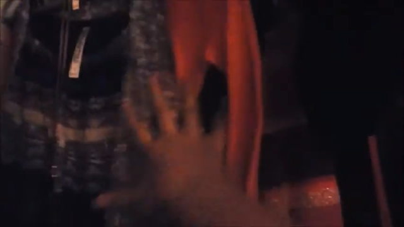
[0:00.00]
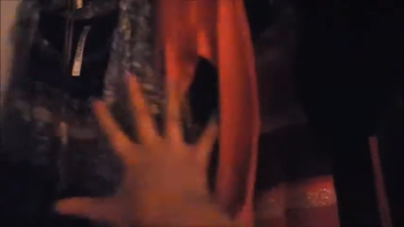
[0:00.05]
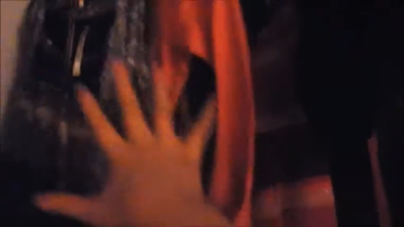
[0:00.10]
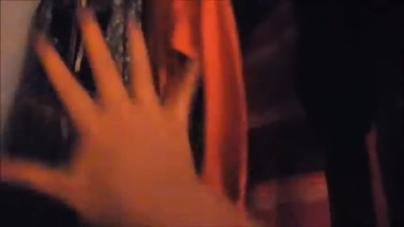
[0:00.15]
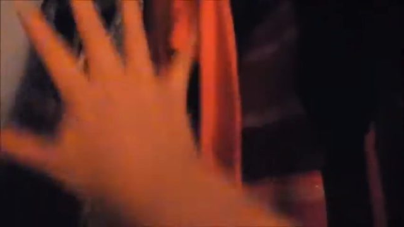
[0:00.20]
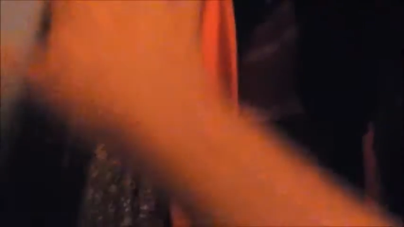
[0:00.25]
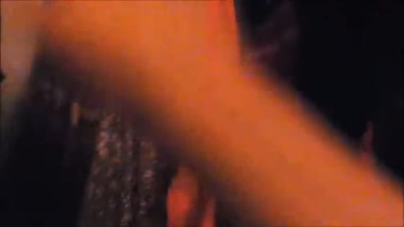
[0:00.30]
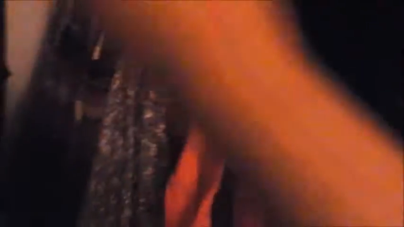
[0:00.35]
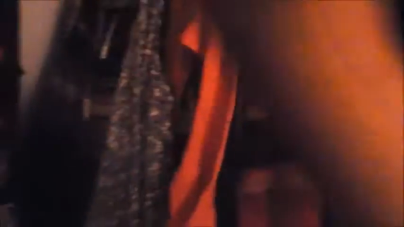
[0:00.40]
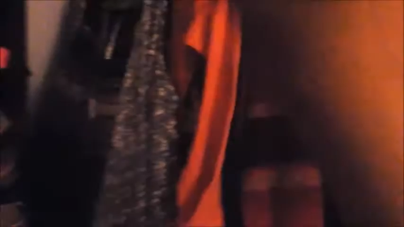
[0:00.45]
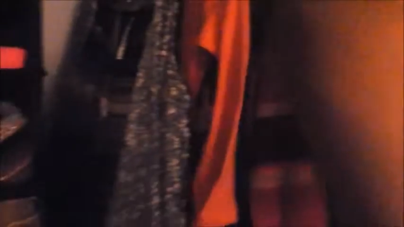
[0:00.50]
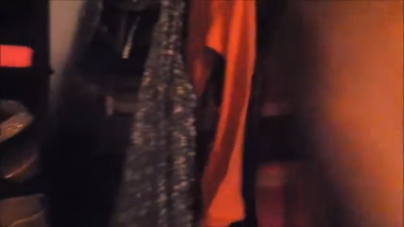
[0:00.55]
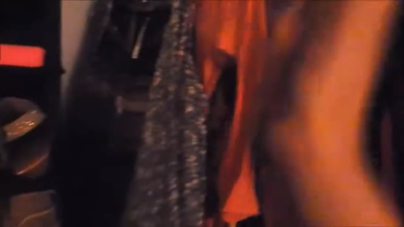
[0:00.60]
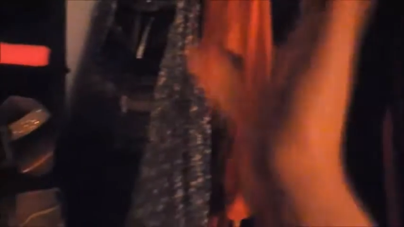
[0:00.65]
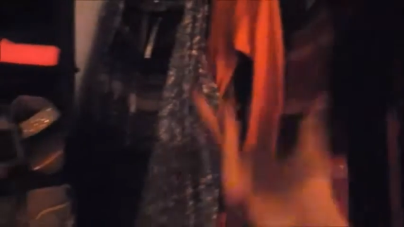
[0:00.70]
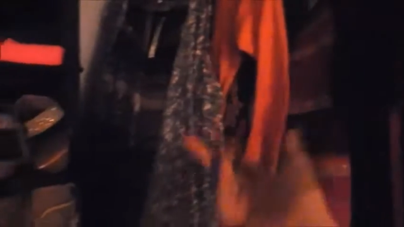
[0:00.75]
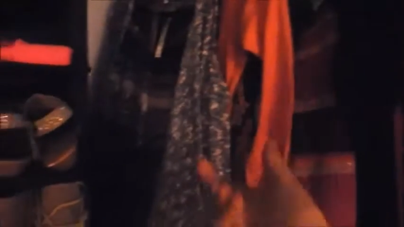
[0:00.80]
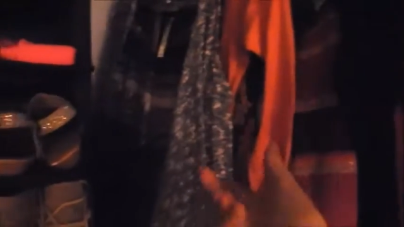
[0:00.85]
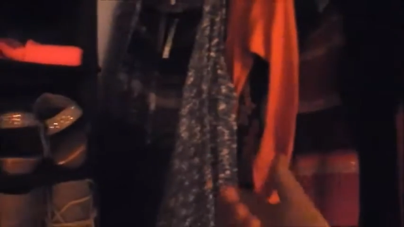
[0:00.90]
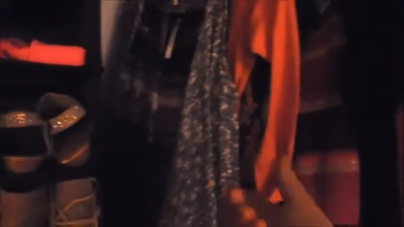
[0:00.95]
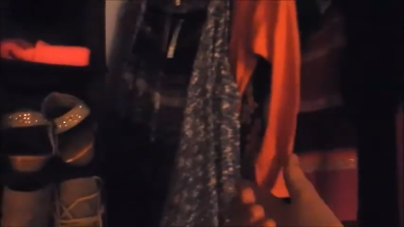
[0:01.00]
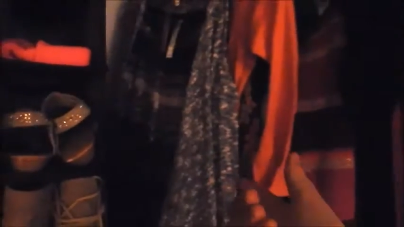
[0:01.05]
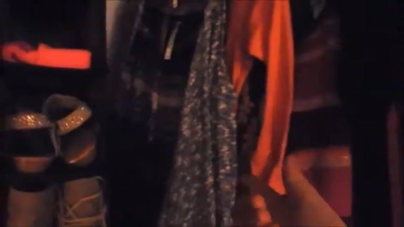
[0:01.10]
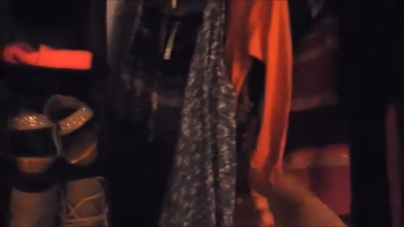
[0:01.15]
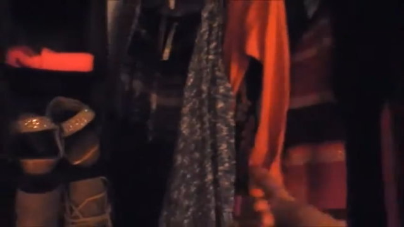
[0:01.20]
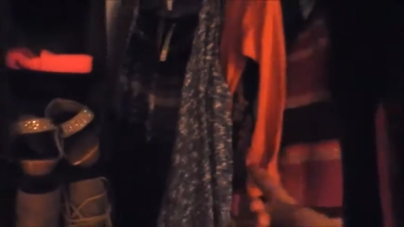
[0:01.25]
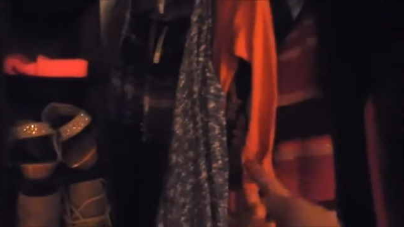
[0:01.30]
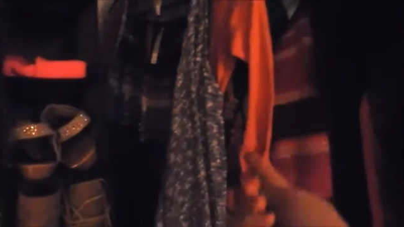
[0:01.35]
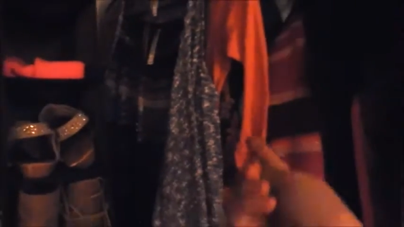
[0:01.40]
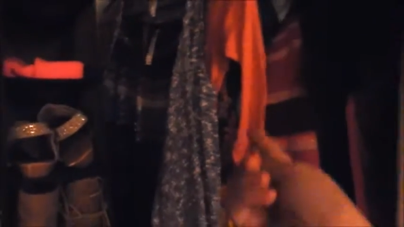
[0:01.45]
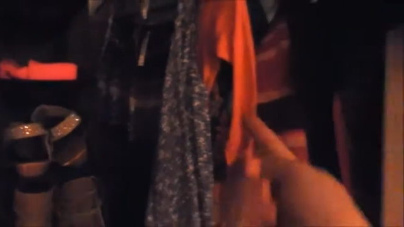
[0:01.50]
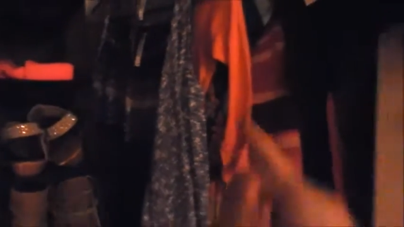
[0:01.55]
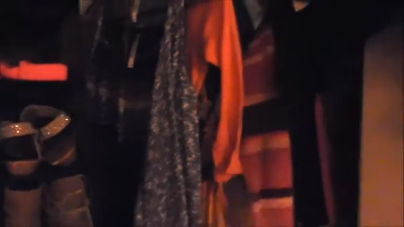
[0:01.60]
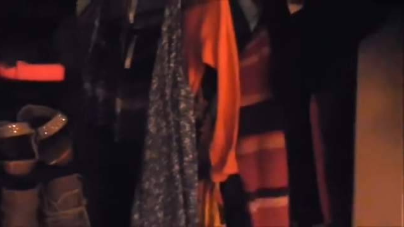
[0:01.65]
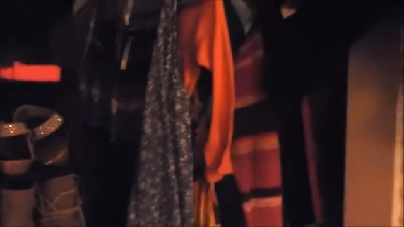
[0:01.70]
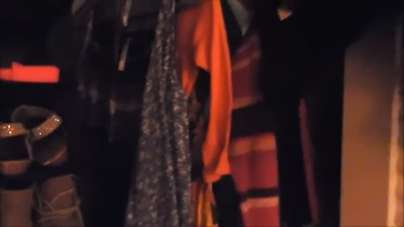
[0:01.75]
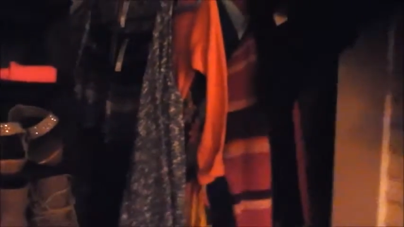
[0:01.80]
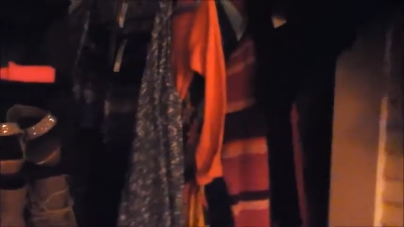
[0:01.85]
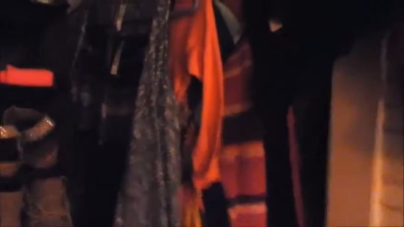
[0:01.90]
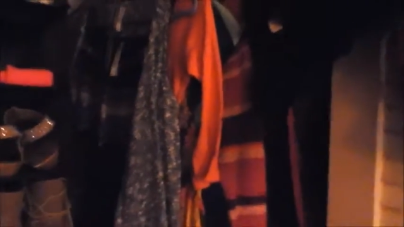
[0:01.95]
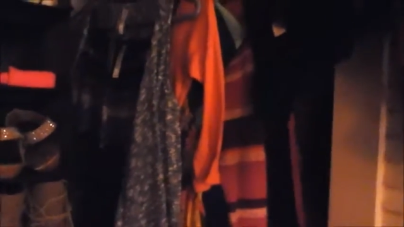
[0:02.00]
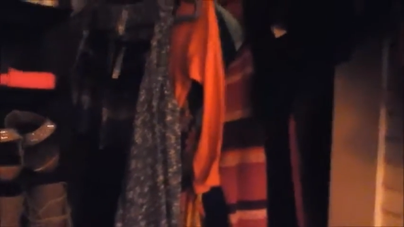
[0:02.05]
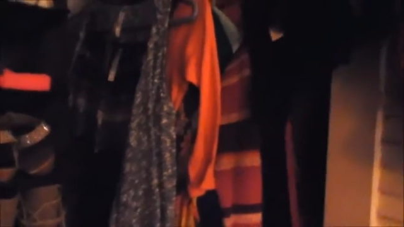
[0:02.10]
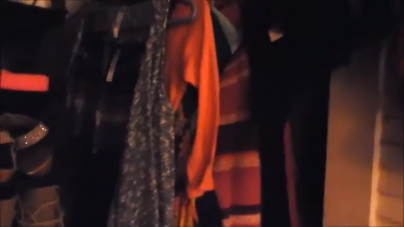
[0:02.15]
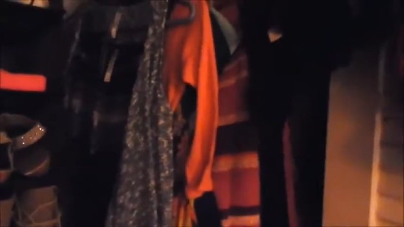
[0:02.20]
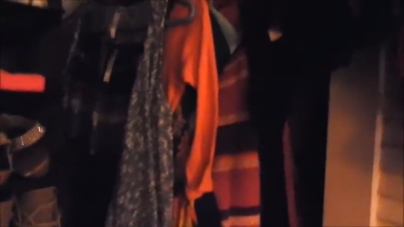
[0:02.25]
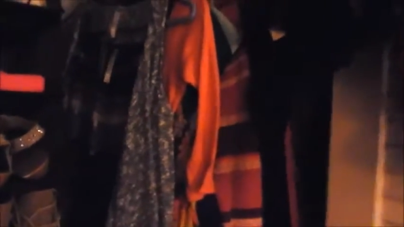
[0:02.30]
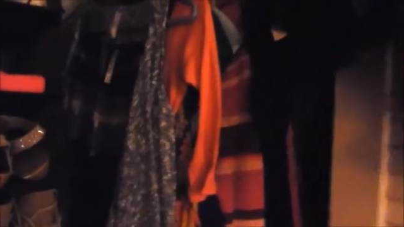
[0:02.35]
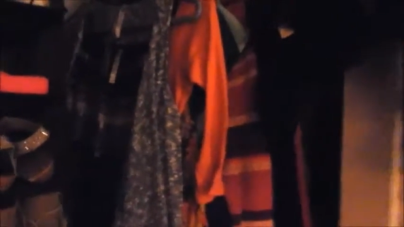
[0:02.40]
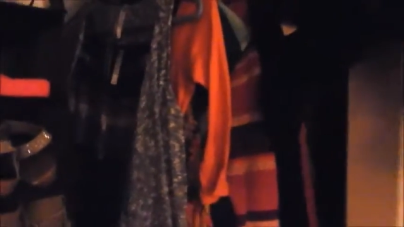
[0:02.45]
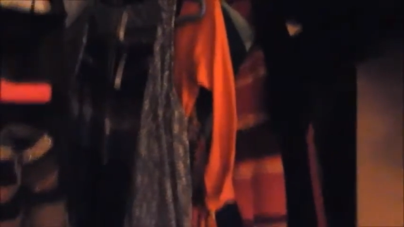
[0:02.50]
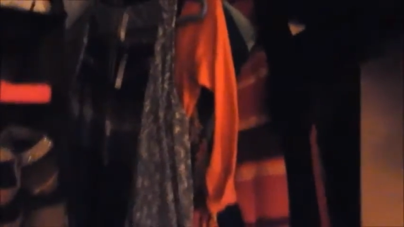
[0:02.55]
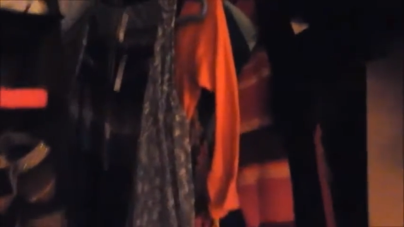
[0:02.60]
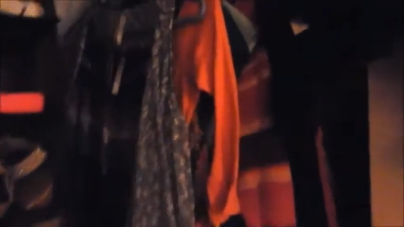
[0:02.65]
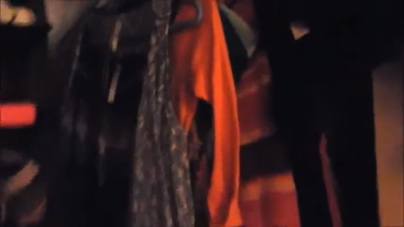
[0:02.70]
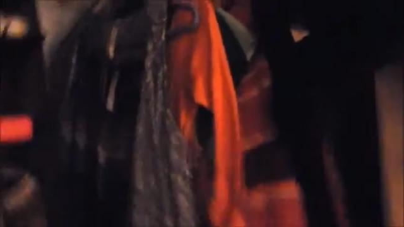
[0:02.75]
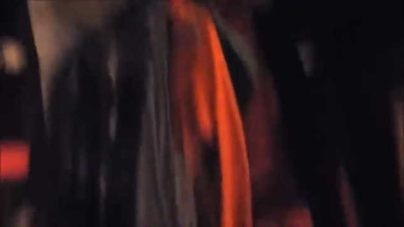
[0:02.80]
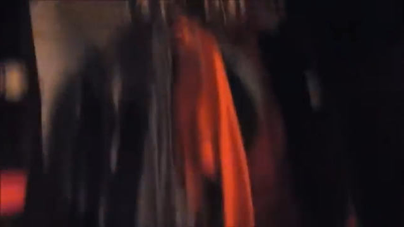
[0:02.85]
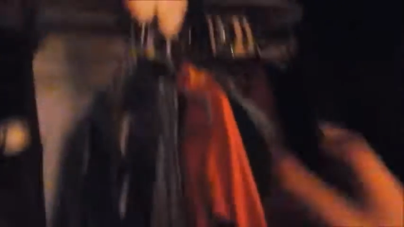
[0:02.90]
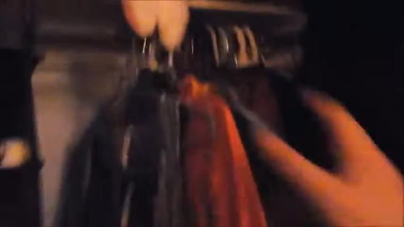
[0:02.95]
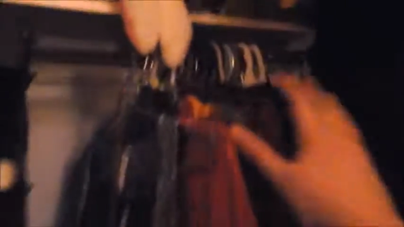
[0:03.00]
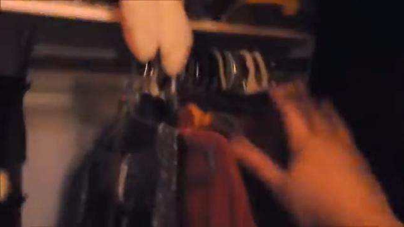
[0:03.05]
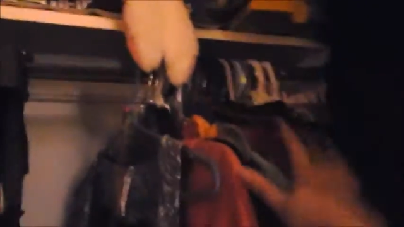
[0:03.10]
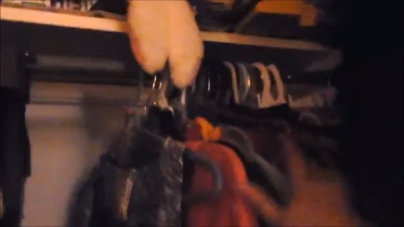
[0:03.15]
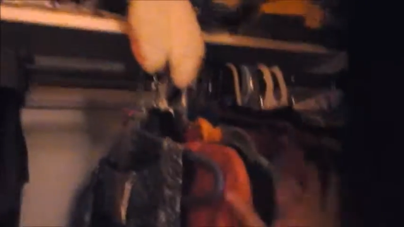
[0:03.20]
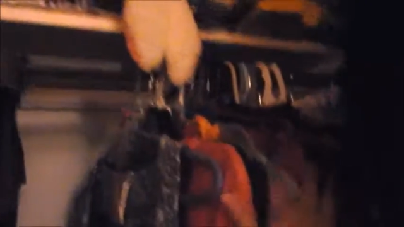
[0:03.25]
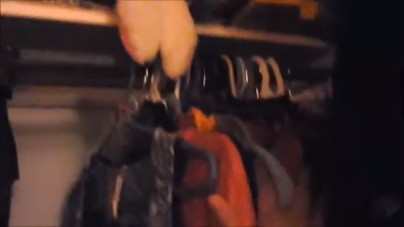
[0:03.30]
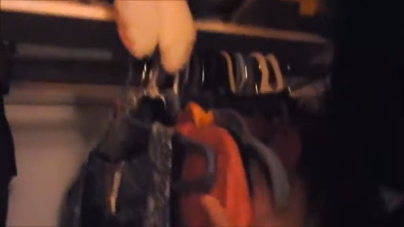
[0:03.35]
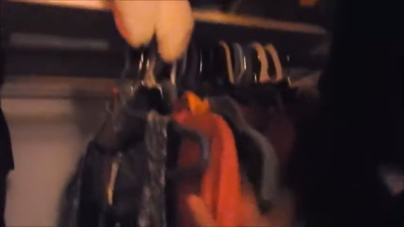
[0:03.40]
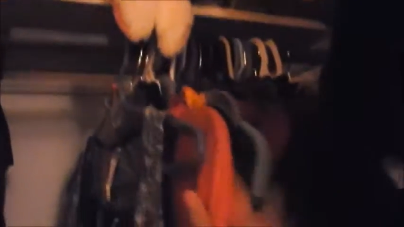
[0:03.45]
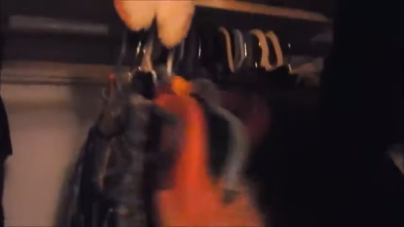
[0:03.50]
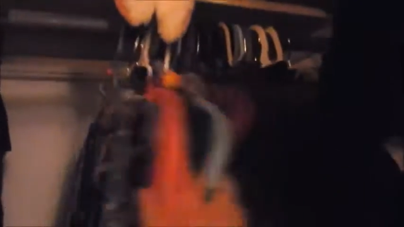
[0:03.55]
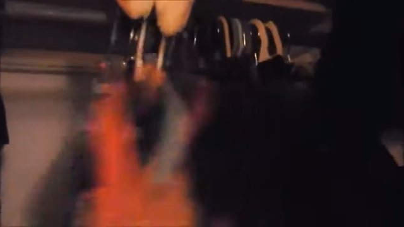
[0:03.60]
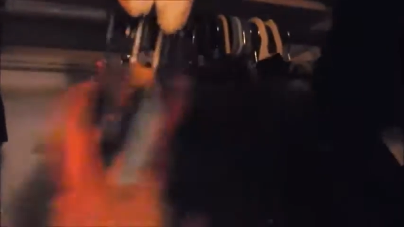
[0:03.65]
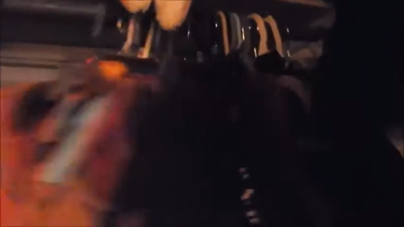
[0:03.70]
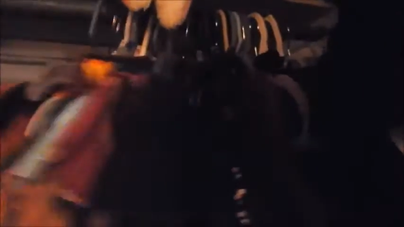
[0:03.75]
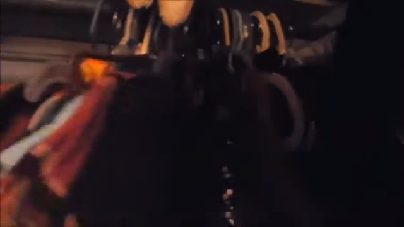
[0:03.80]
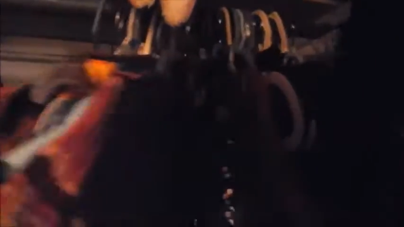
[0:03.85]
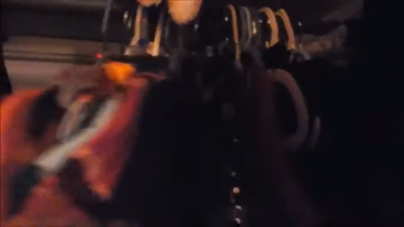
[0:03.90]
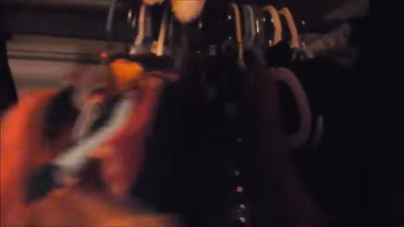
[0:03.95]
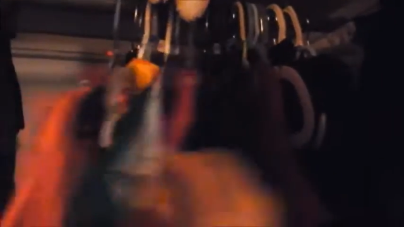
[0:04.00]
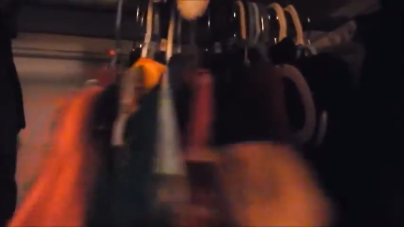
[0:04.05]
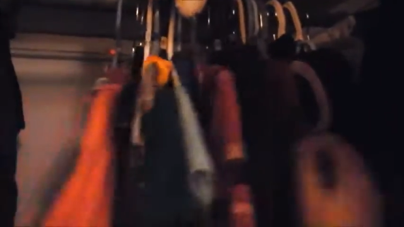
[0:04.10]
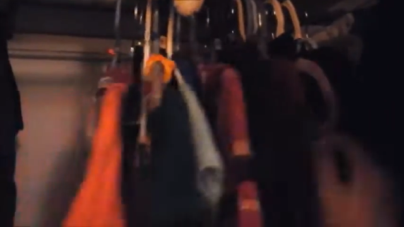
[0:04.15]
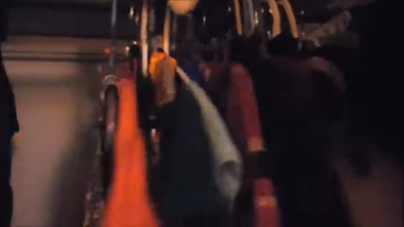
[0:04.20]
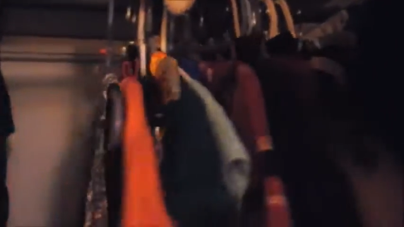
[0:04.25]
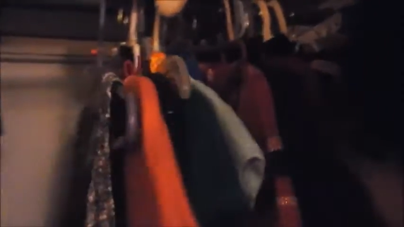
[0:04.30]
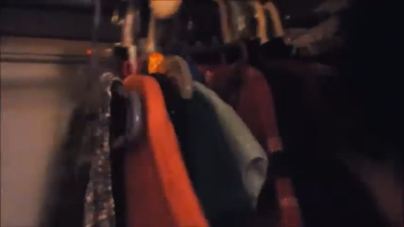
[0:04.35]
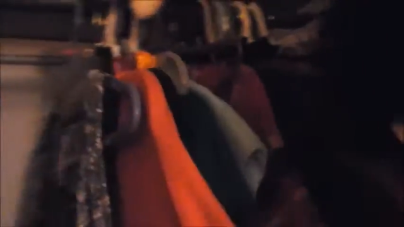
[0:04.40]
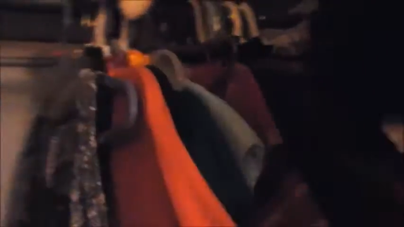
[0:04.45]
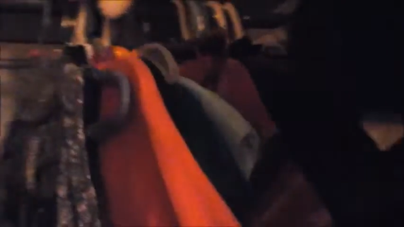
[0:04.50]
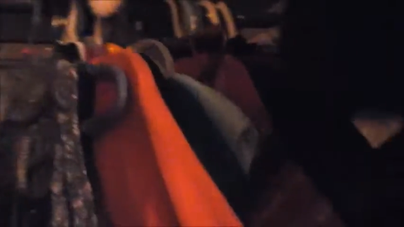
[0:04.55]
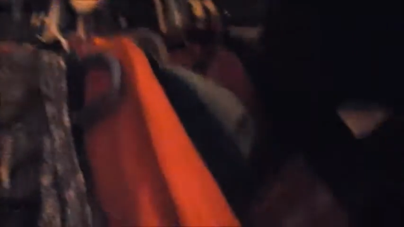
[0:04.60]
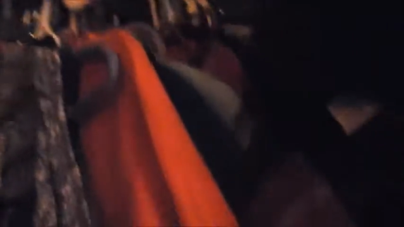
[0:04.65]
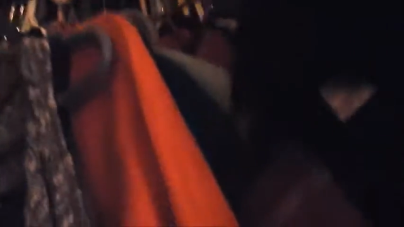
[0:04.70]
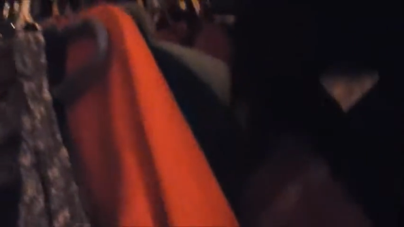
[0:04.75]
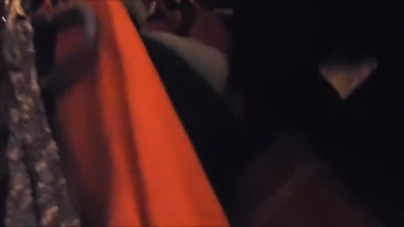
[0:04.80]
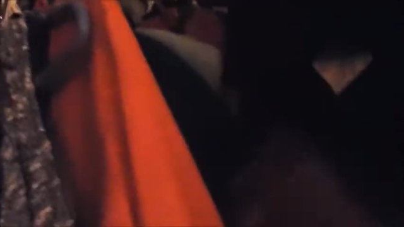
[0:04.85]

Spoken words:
(no speaker visible)